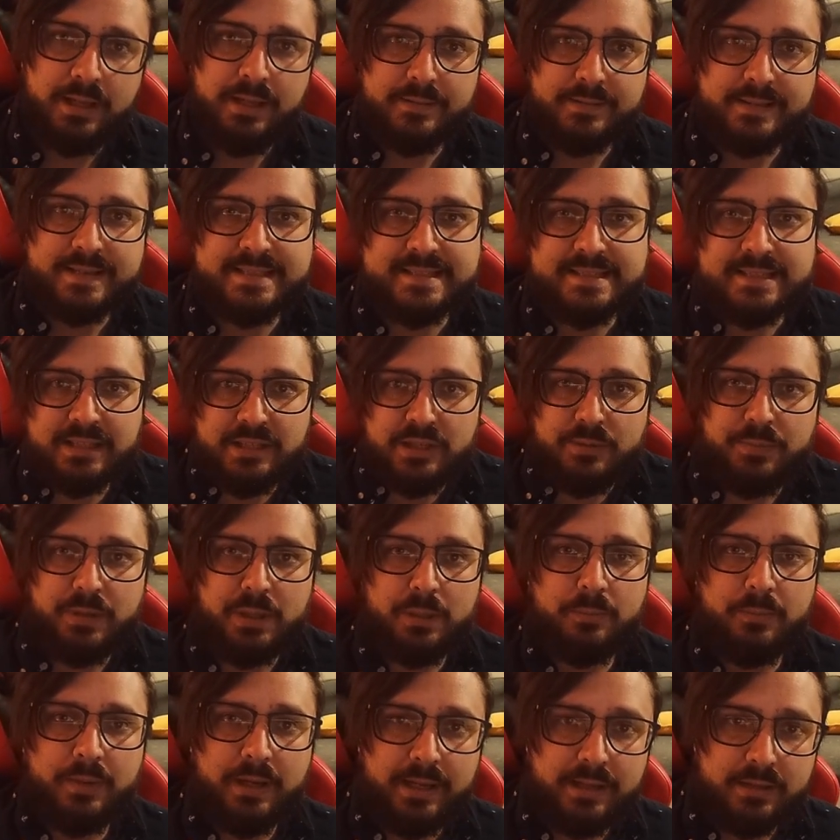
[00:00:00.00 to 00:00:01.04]
This is going to be
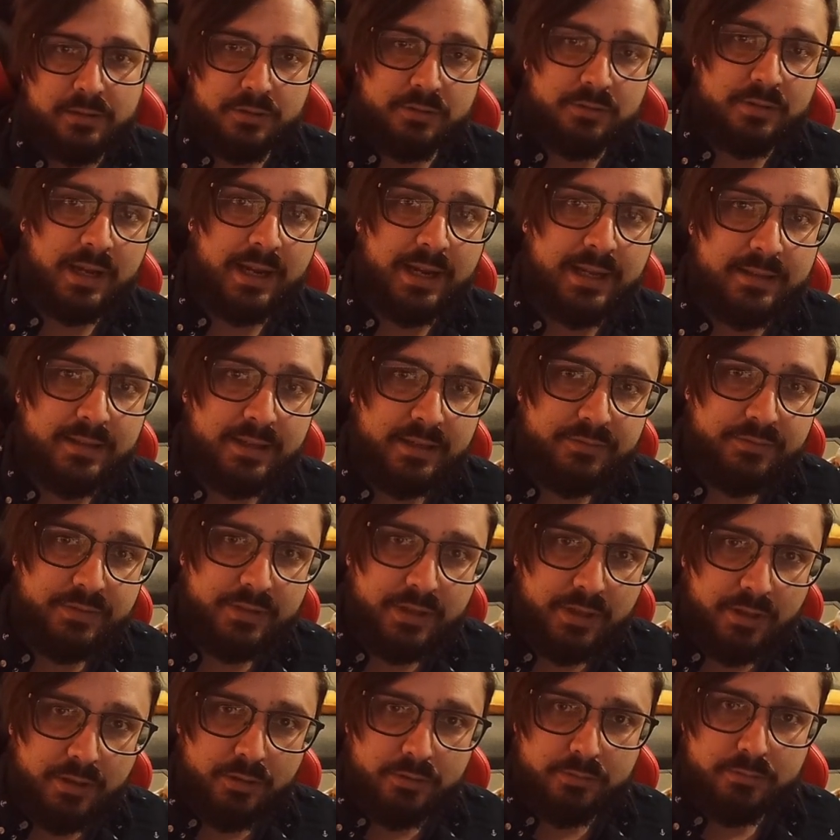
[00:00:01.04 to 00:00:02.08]
my loot highlight
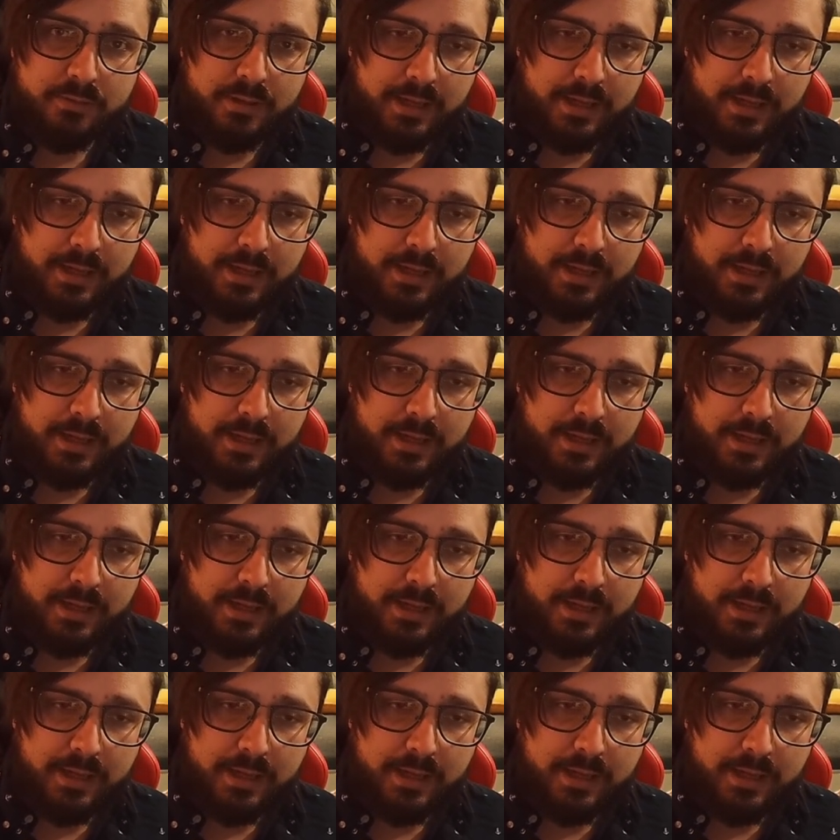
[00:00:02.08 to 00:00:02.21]
video.